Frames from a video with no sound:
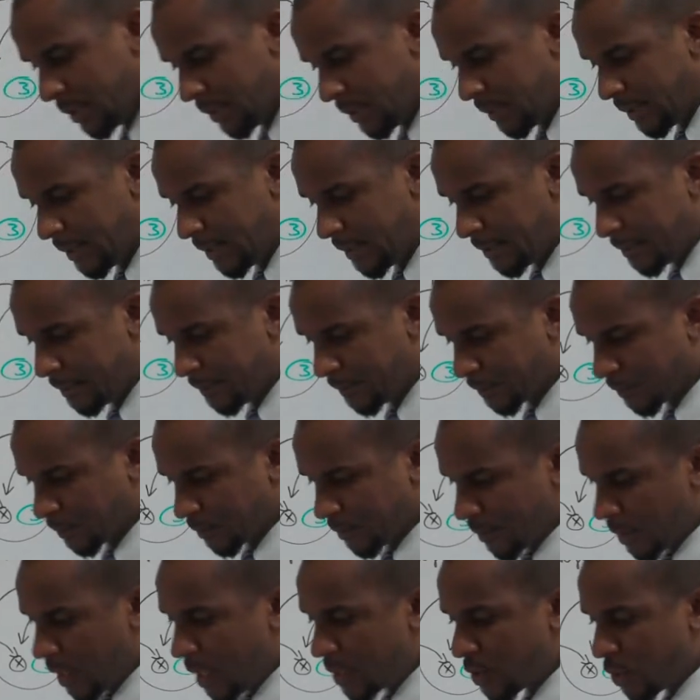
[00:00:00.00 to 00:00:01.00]
Um,
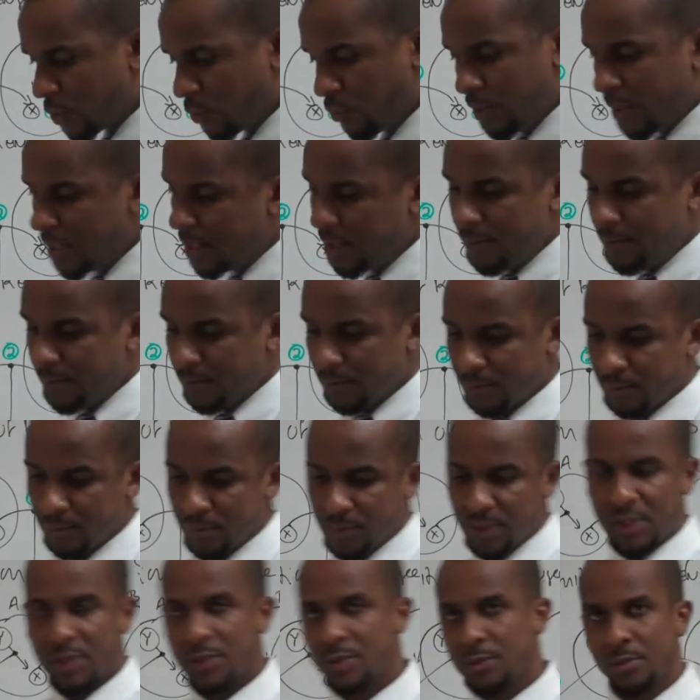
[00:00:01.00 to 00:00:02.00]
I'll just read
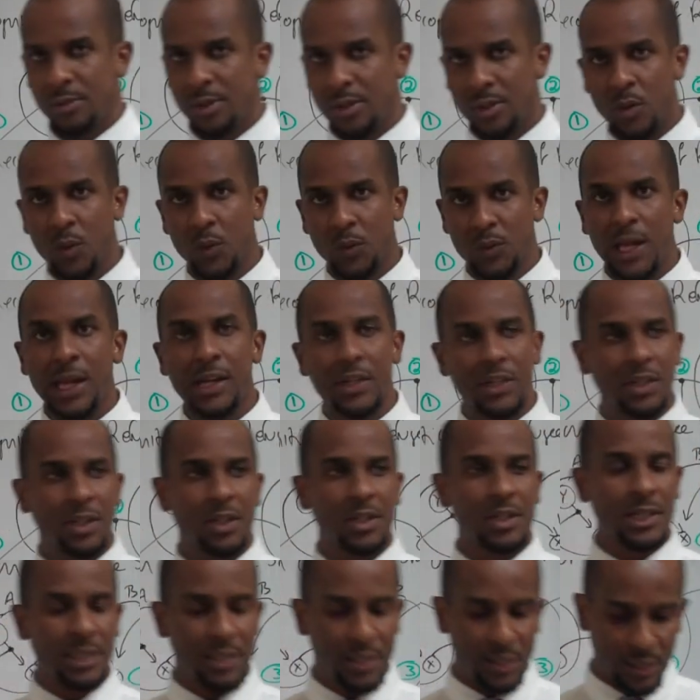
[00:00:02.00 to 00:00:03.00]
this, this whole section
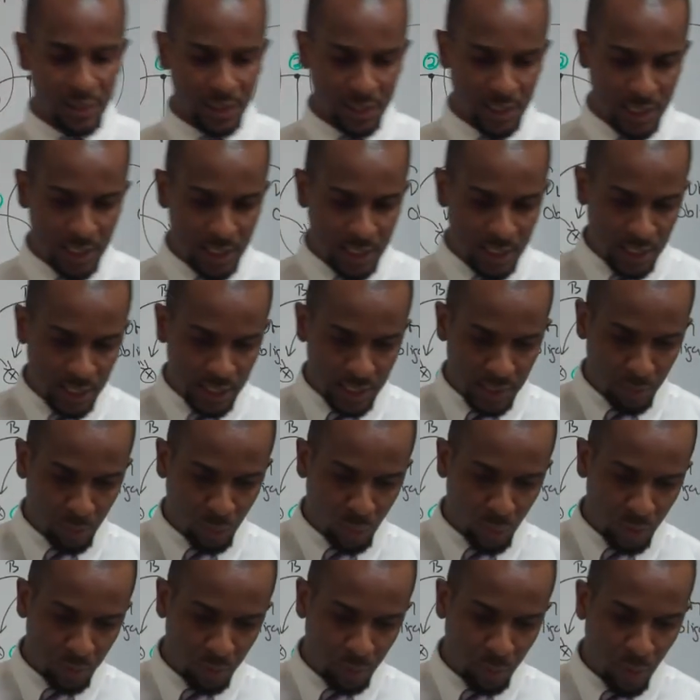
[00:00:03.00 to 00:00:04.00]
because it's a, an
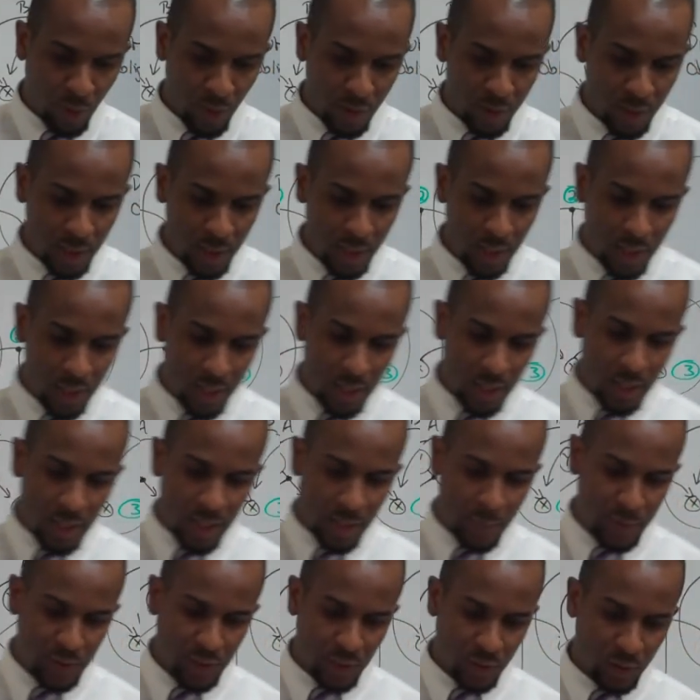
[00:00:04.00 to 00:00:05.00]
important part. A
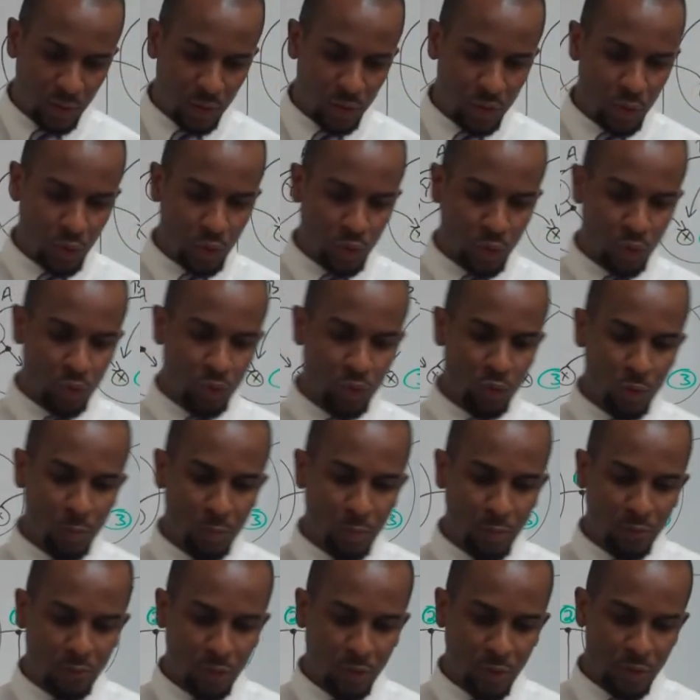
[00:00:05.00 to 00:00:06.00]
particular social group
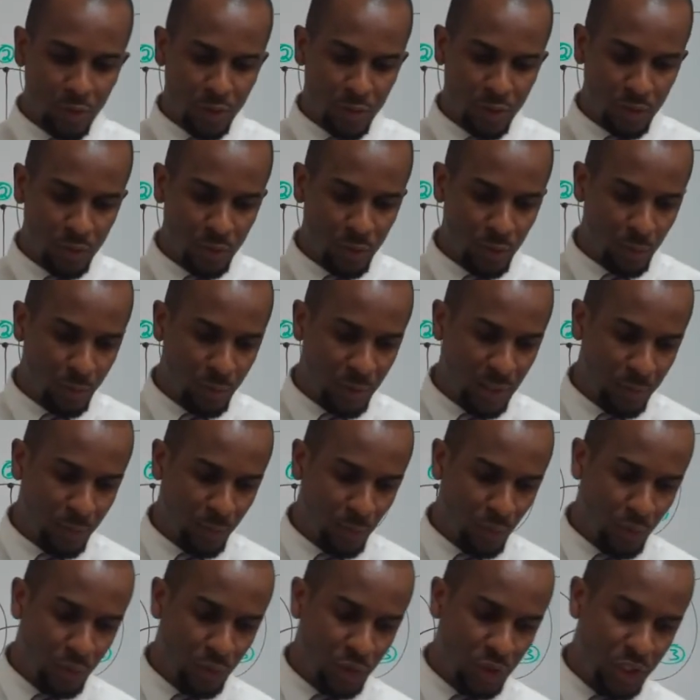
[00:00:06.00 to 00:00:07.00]
refers to people
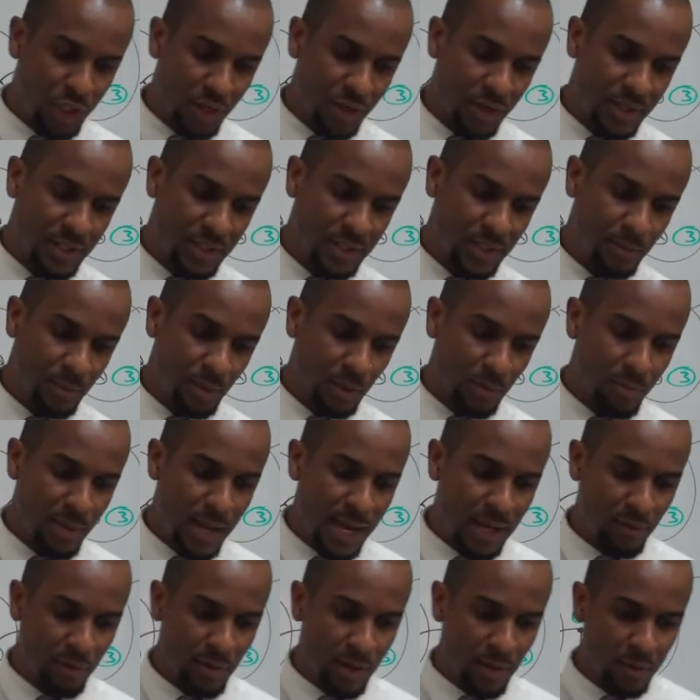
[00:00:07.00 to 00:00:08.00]
who share a similar
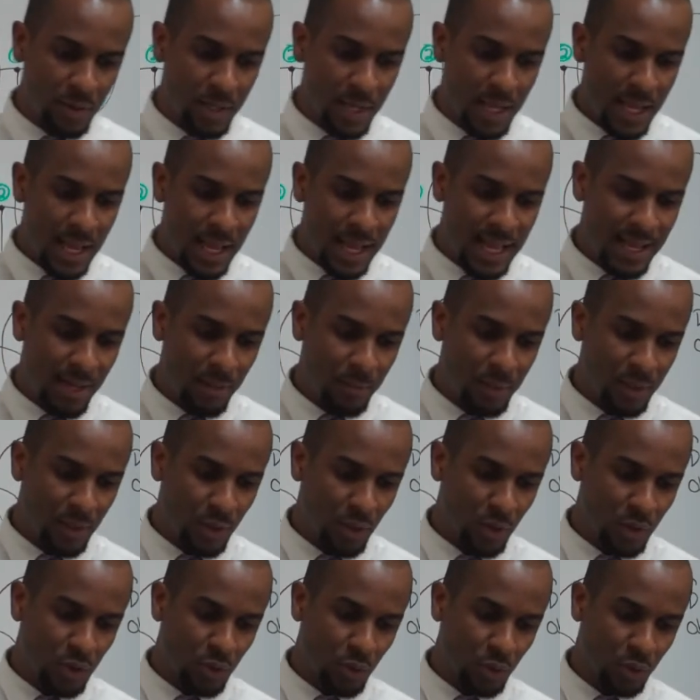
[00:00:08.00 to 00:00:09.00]
background, habit,
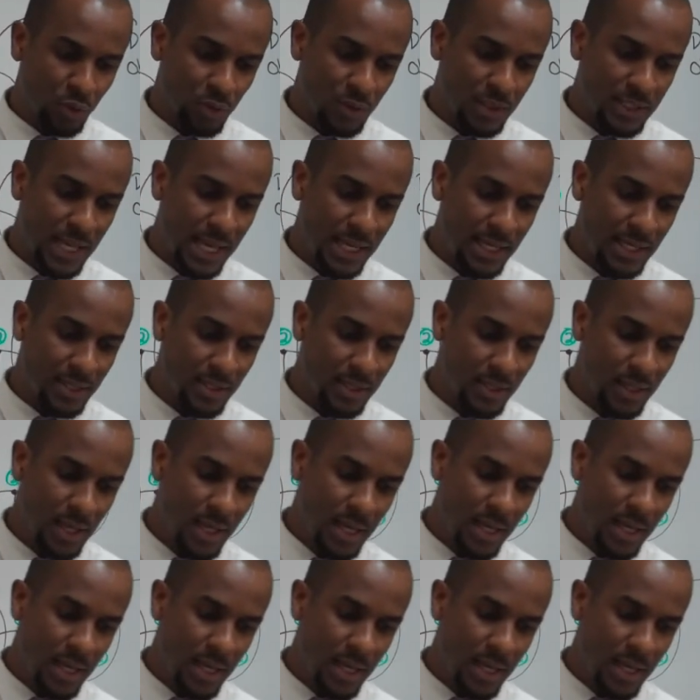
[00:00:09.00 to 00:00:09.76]
or social status.